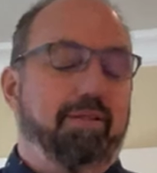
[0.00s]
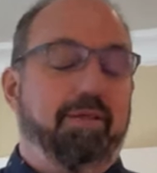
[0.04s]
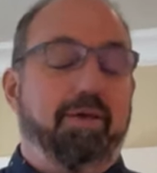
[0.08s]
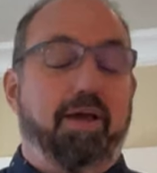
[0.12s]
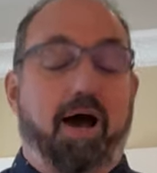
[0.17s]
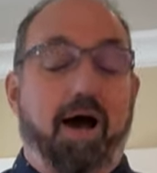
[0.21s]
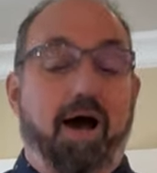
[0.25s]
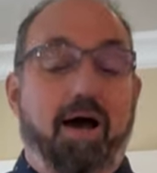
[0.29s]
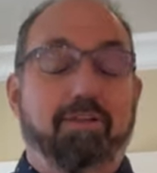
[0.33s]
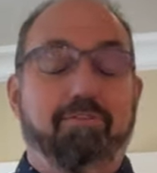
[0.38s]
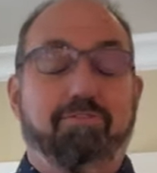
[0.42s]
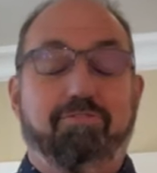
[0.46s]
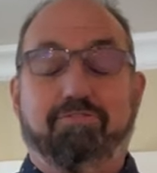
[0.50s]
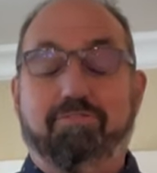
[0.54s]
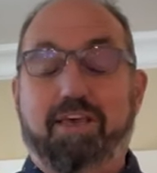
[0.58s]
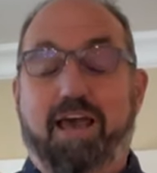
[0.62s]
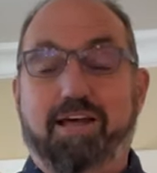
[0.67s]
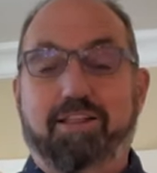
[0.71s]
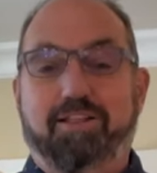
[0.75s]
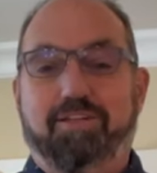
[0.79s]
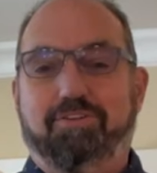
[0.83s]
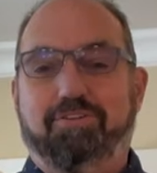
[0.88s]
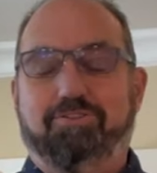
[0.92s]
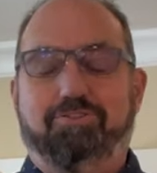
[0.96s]
the hot
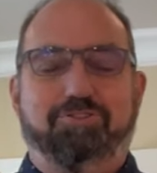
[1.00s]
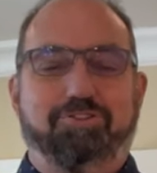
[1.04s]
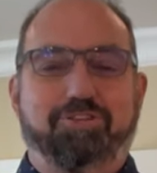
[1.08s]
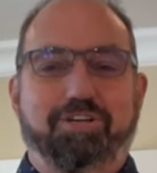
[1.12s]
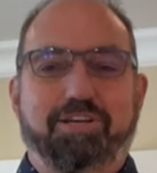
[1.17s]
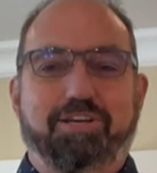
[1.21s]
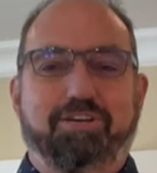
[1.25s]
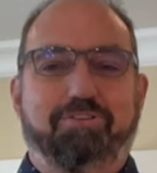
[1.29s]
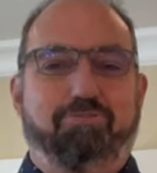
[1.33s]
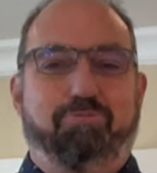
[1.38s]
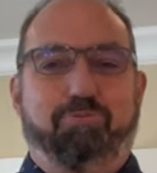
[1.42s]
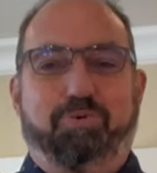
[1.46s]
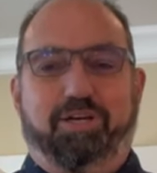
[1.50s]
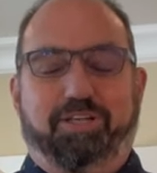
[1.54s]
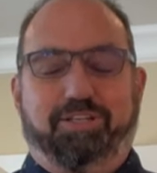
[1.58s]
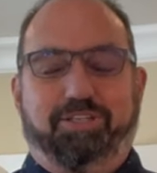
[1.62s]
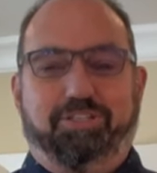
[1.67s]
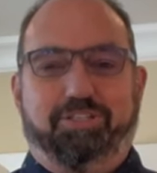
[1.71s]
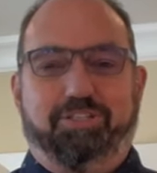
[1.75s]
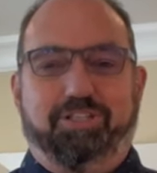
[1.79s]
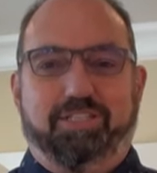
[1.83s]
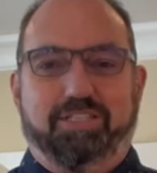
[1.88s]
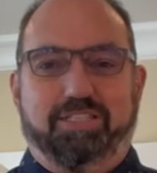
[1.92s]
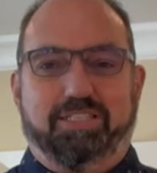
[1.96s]
salad
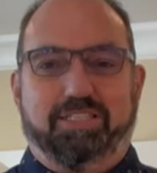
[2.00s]
cheesewich.